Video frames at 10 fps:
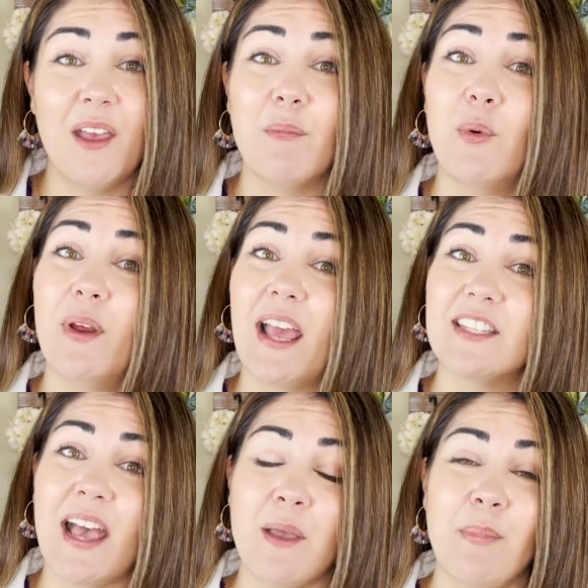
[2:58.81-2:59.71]
But when I
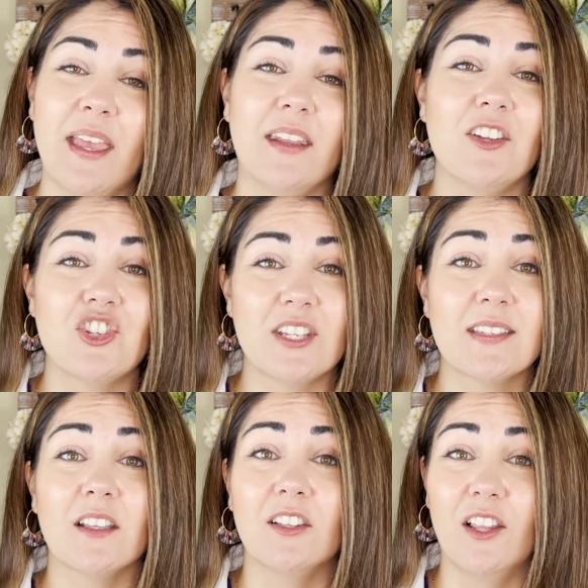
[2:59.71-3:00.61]
type in
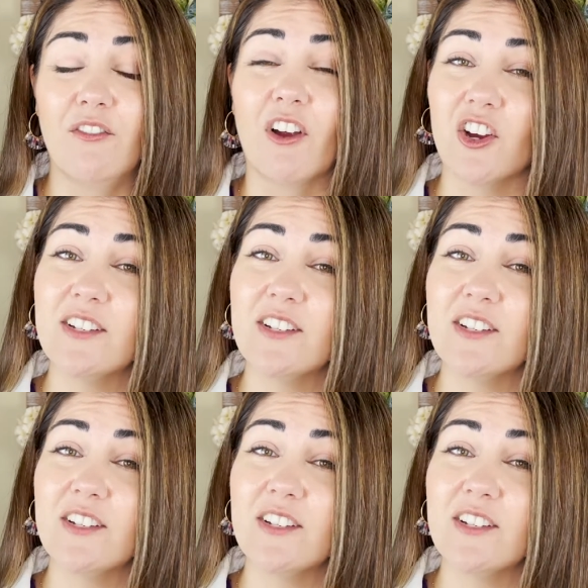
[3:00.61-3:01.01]
just Laverne,